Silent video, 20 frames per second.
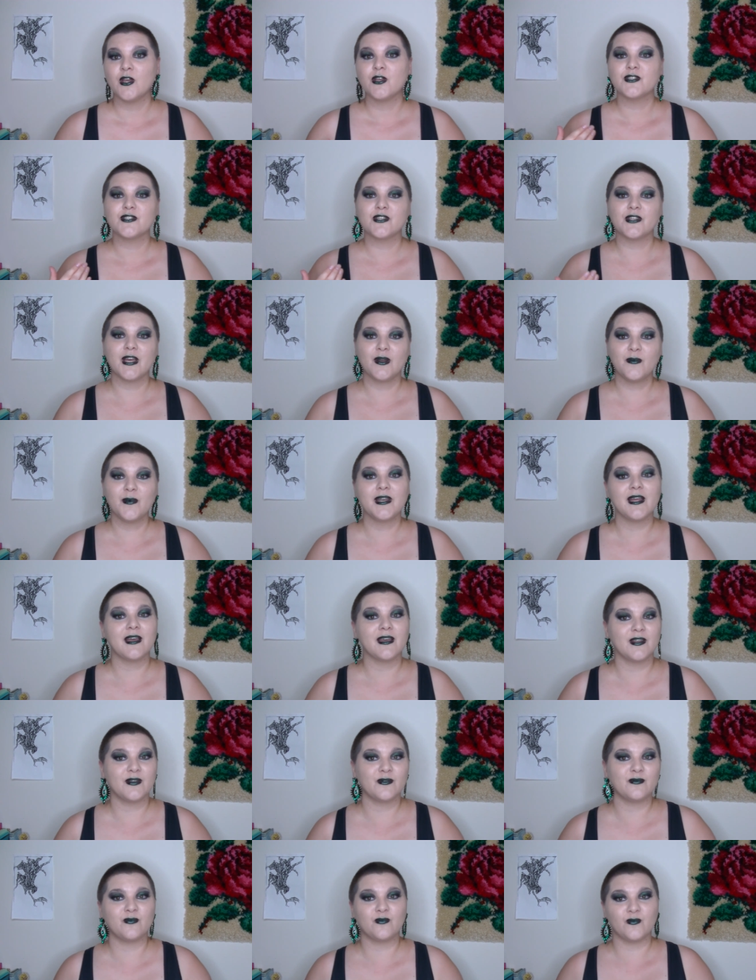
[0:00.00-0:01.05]
So that one had
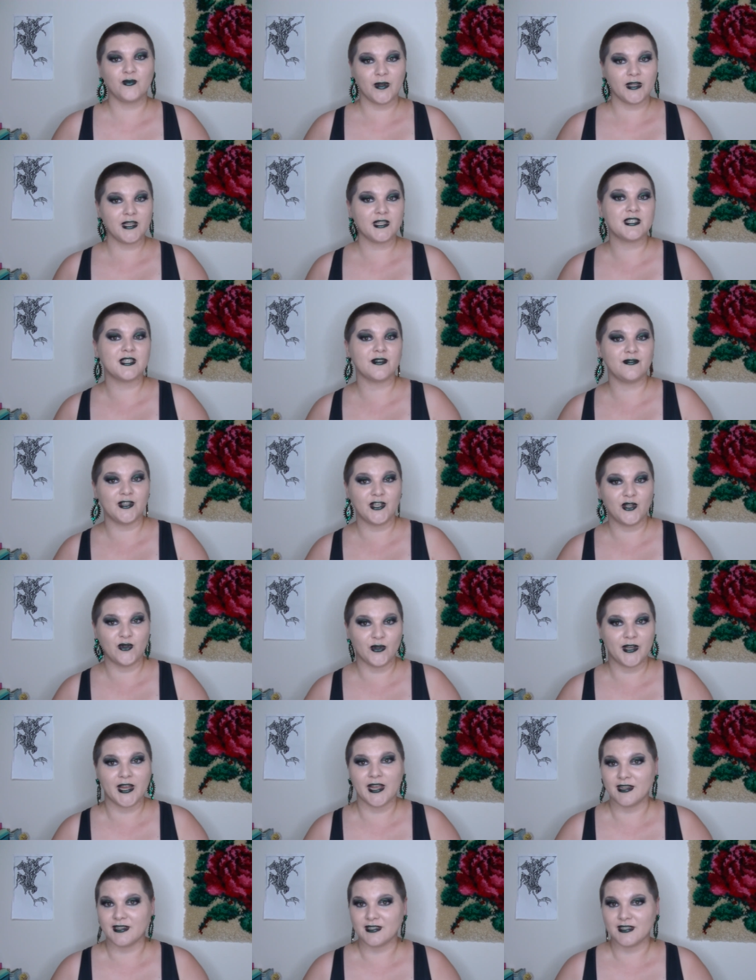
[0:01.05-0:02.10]
a relatively good
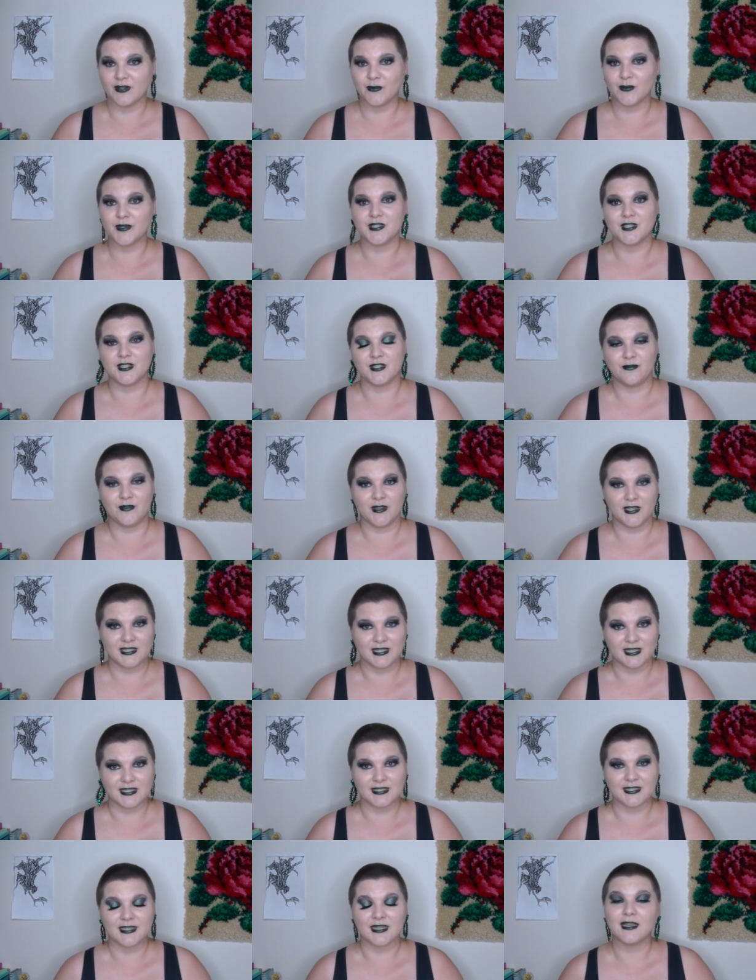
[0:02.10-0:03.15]
ending, which is
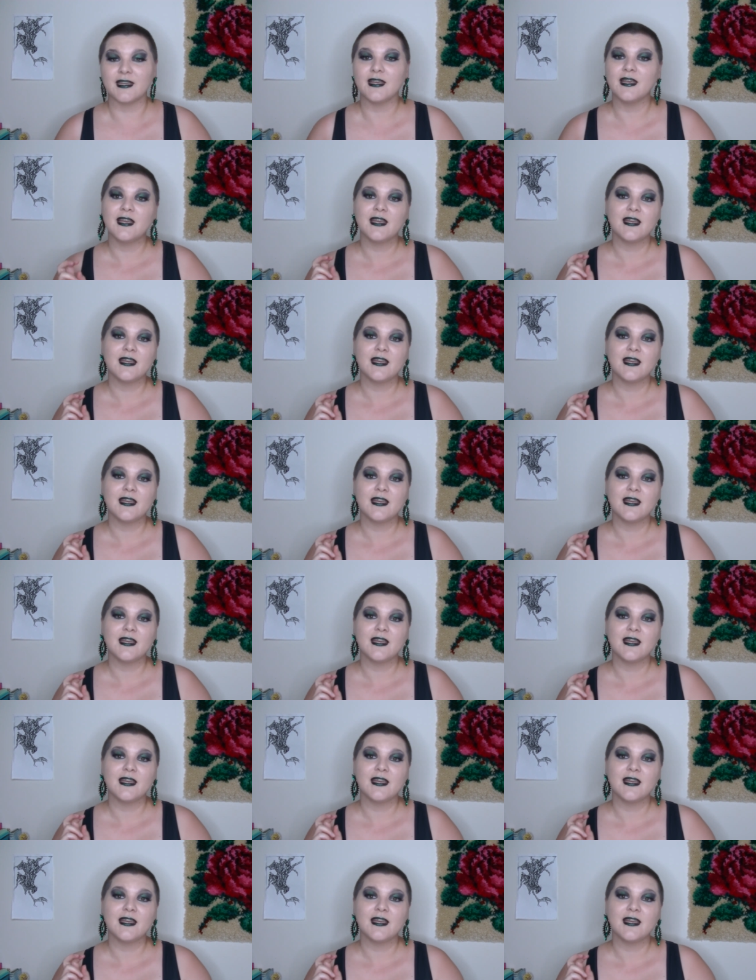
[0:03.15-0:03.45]
fantastic.